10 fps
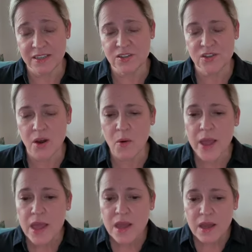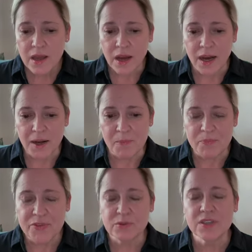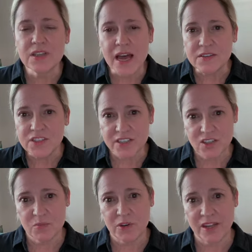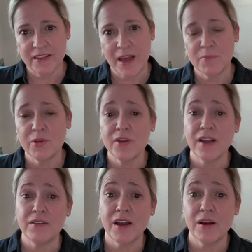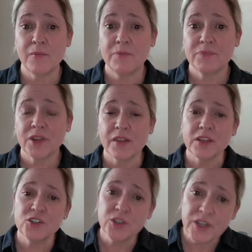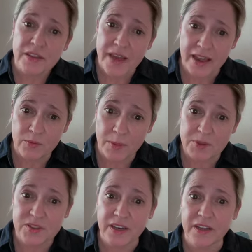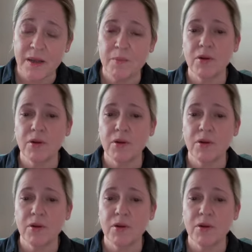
And so there was a lot of testimony in that, both on the attorney that had represented them,